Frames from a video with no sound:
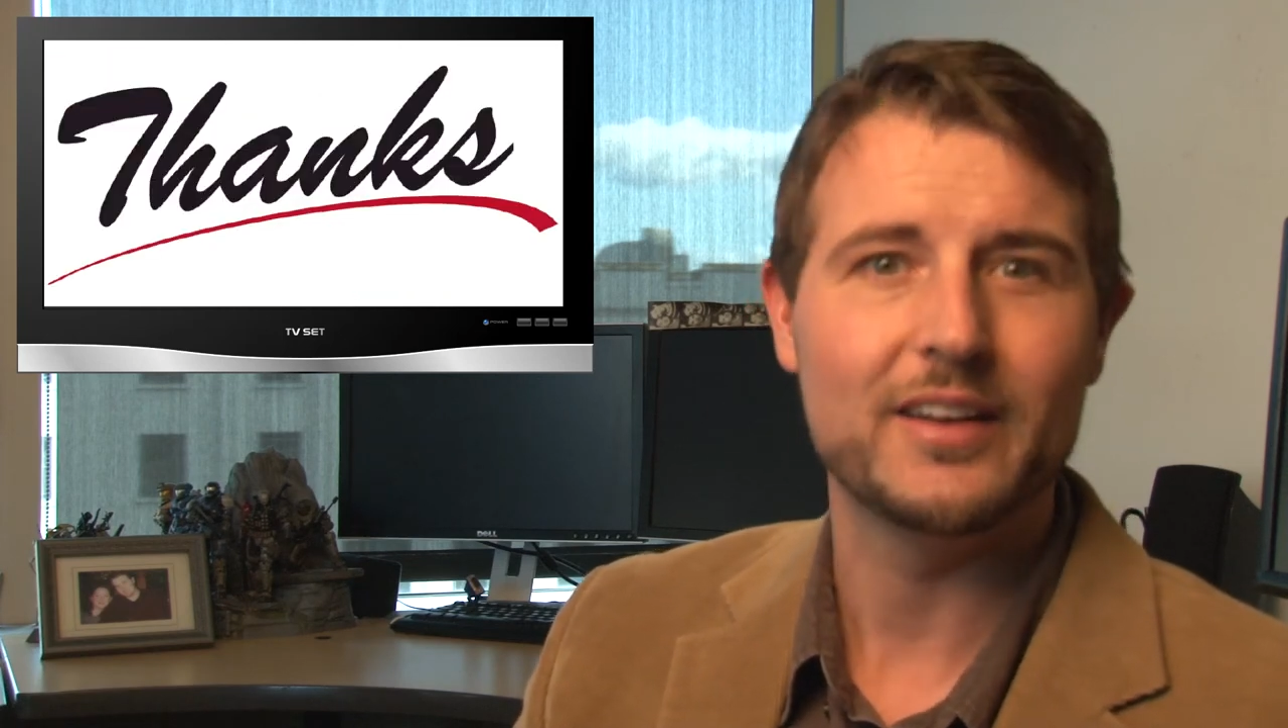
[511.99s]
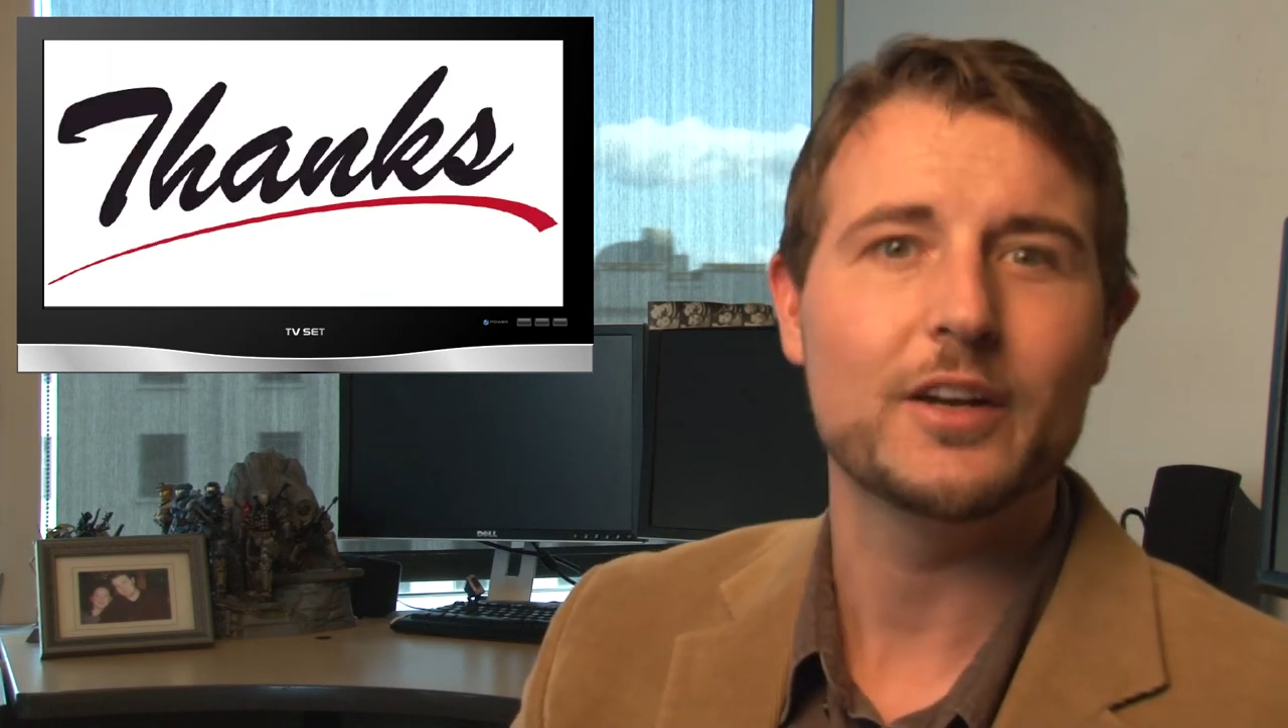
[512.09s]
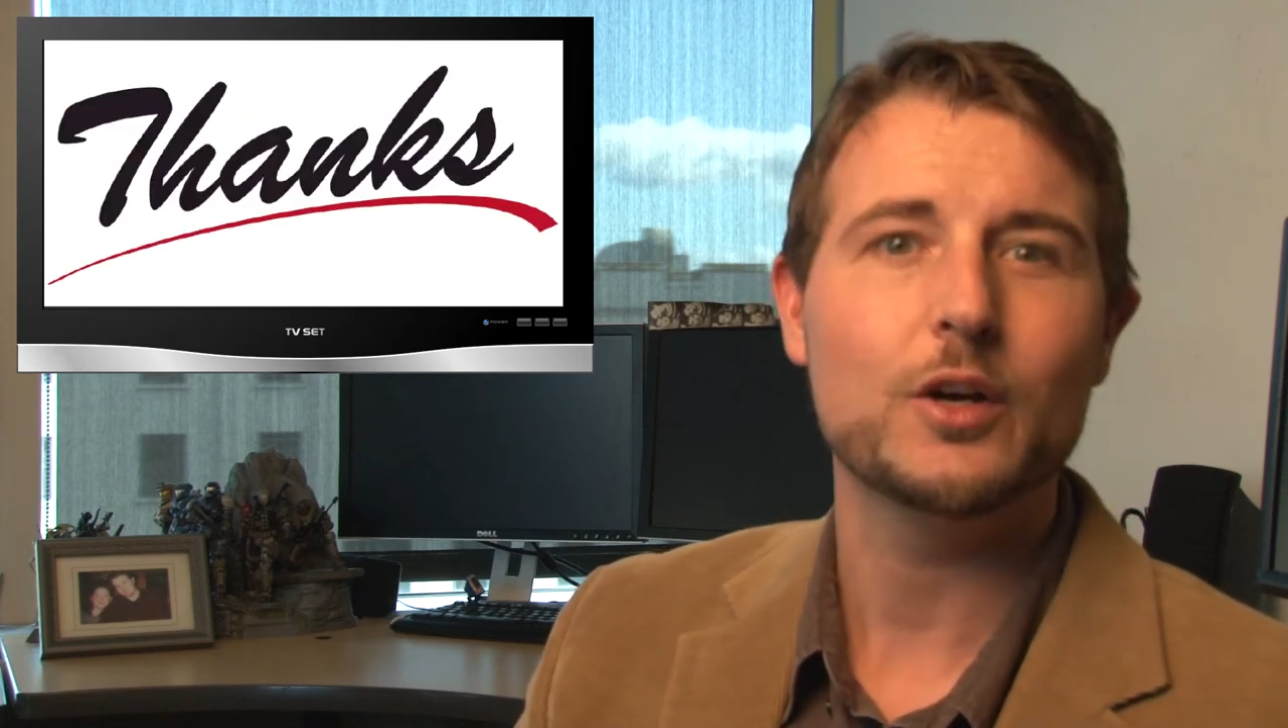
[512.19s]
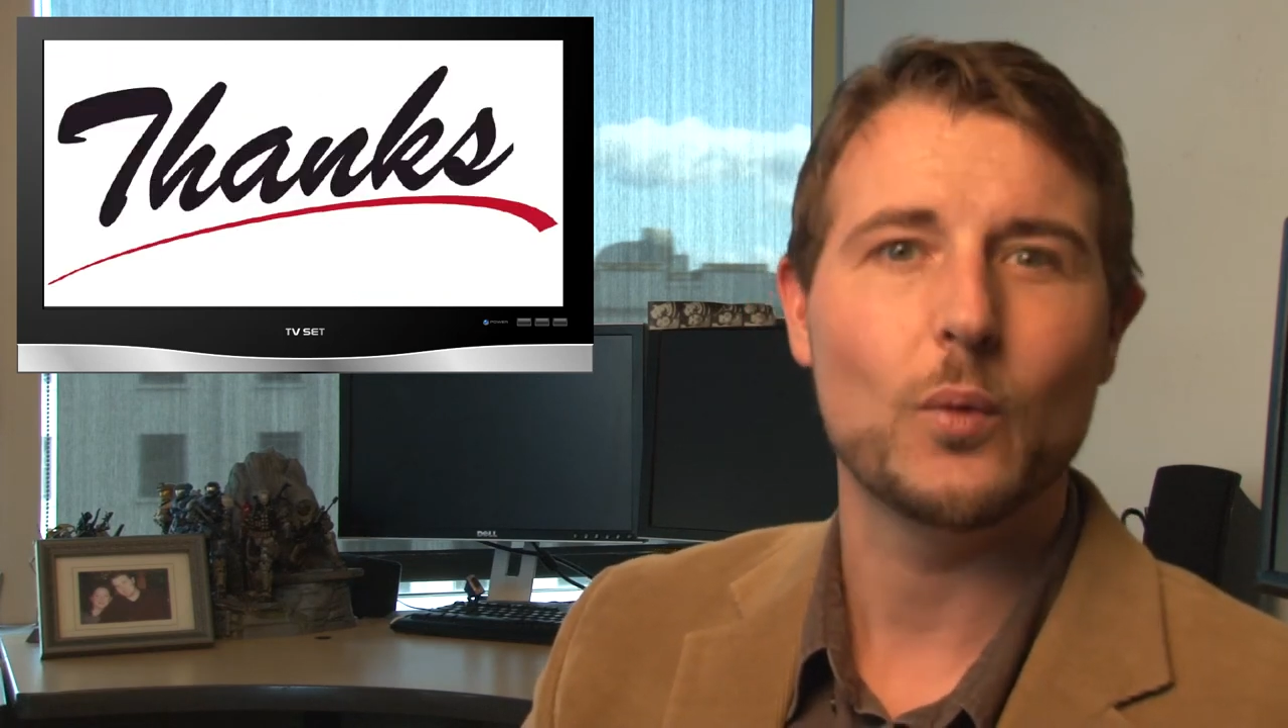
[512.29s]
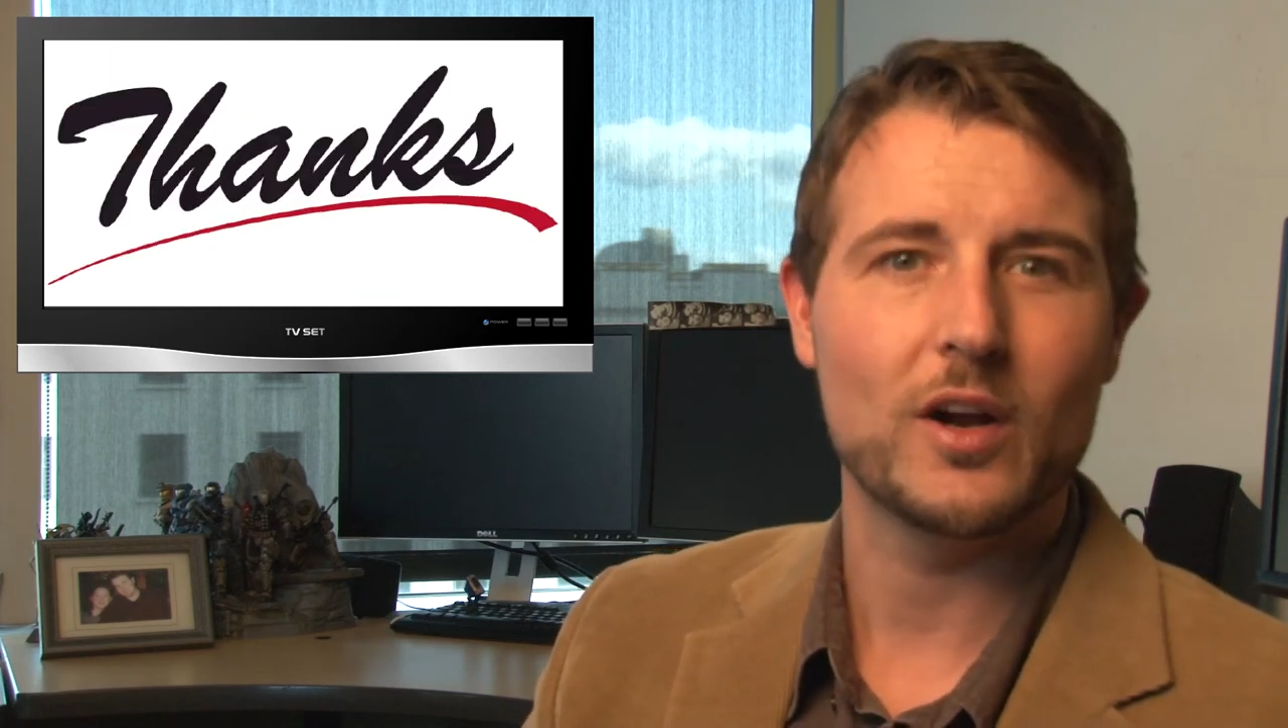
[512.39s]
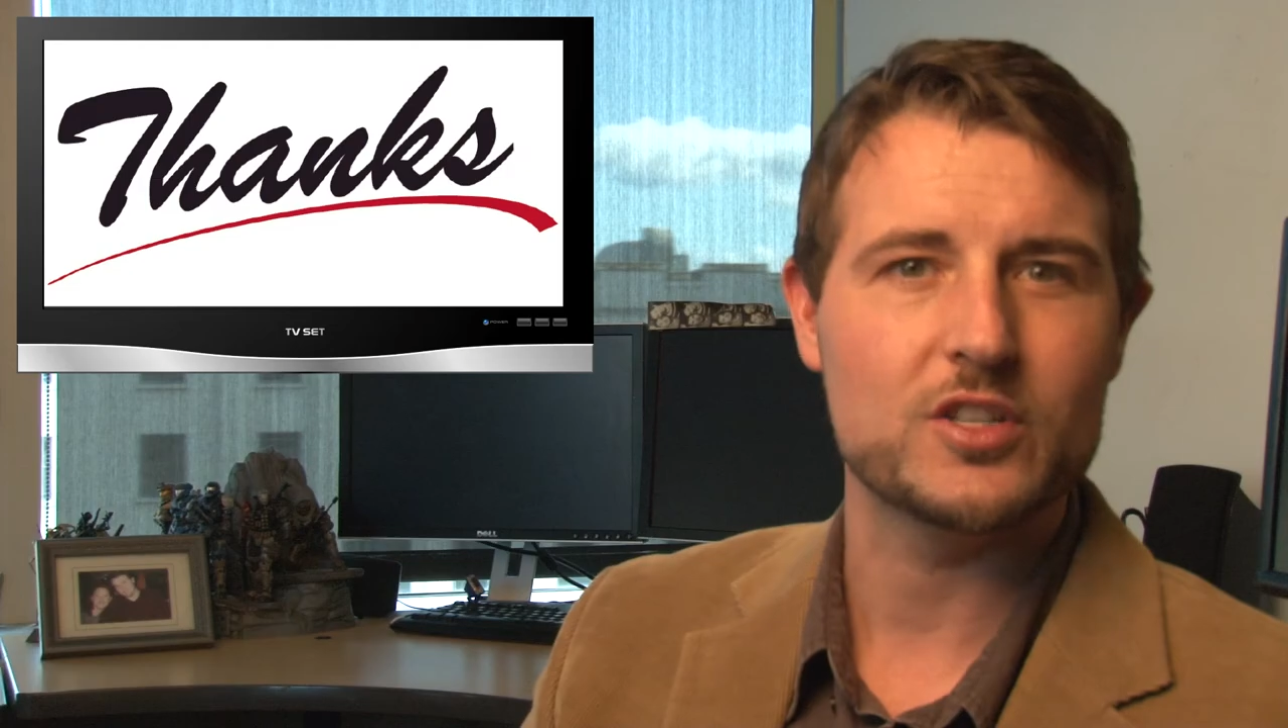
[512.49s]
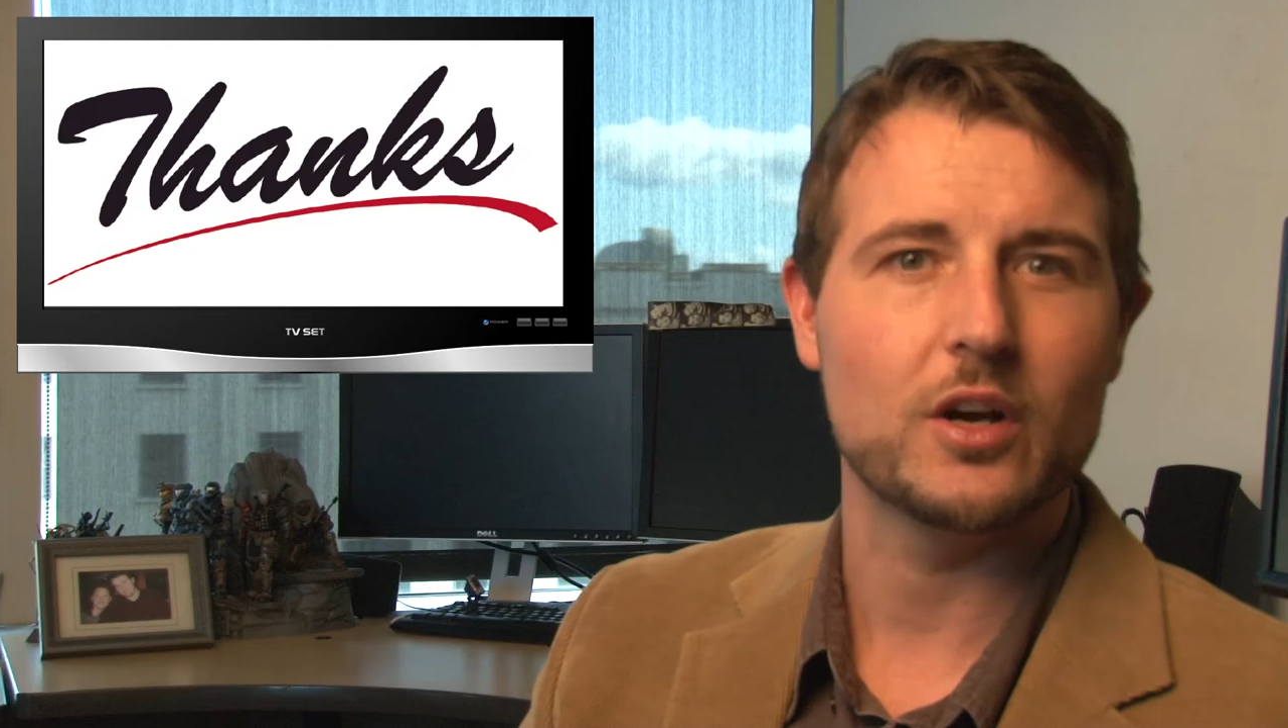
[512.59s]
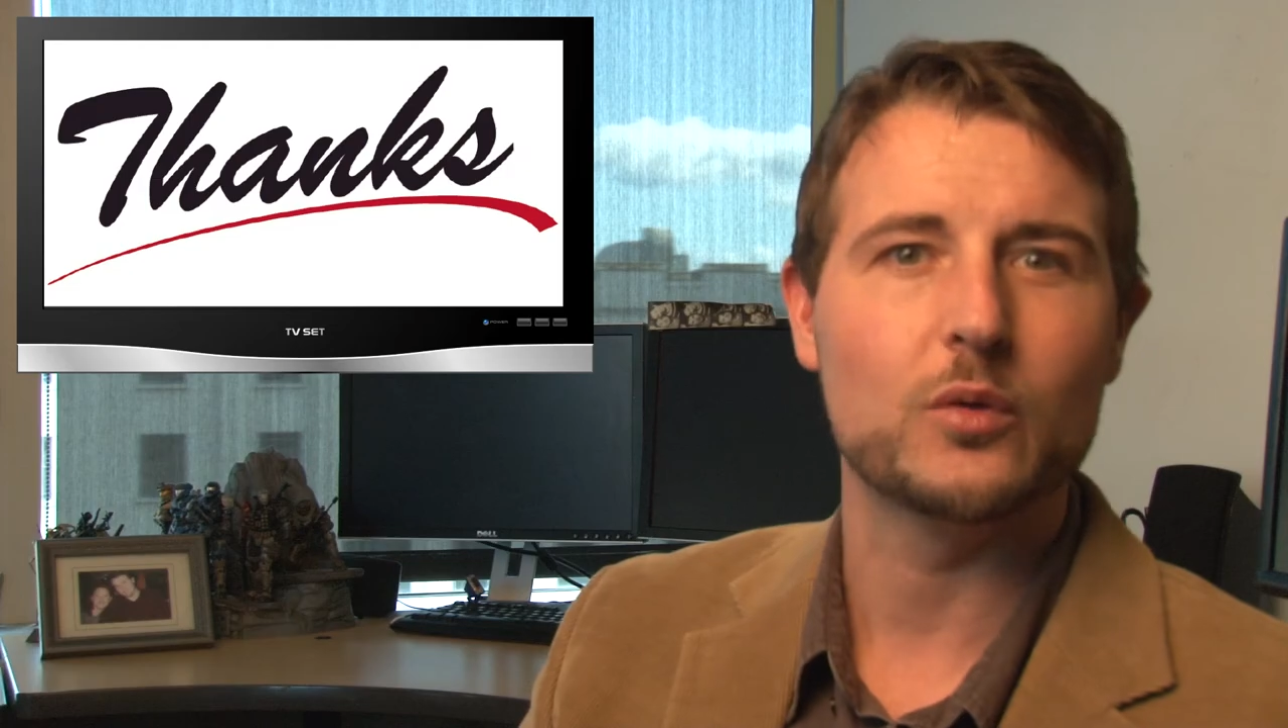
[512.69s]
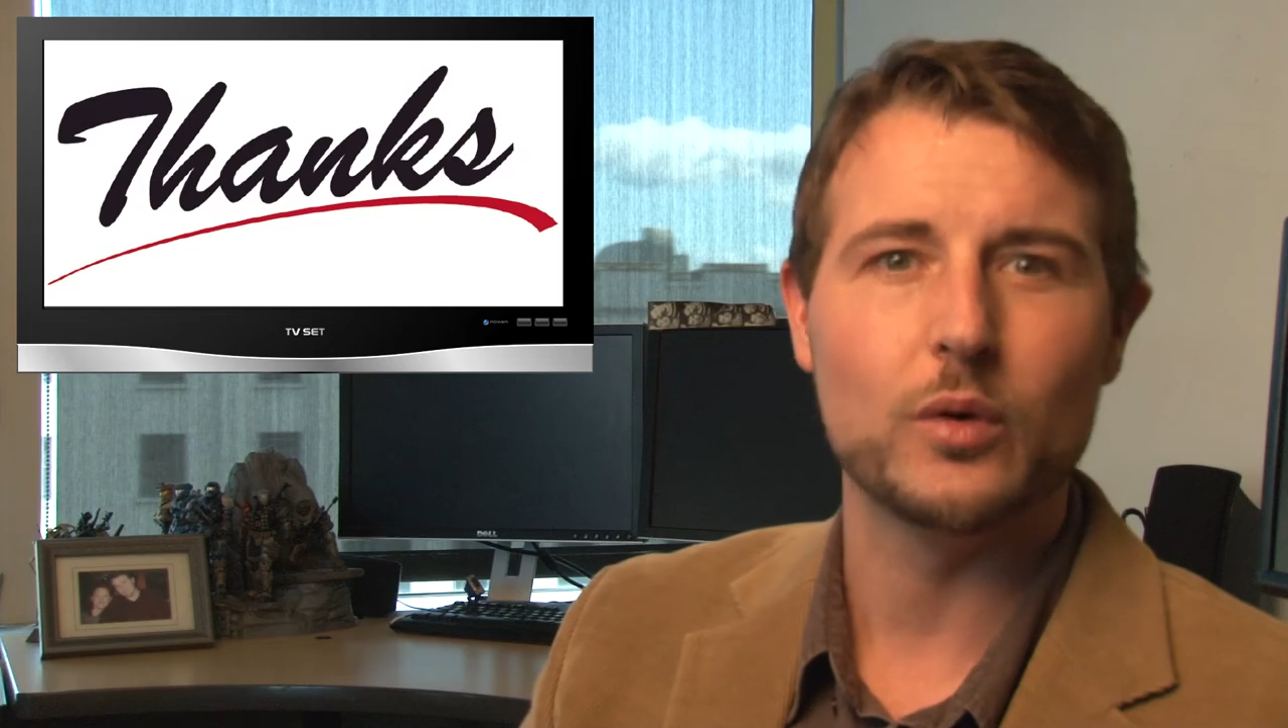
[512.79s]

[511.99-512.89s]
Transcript: and here at WatchGuard,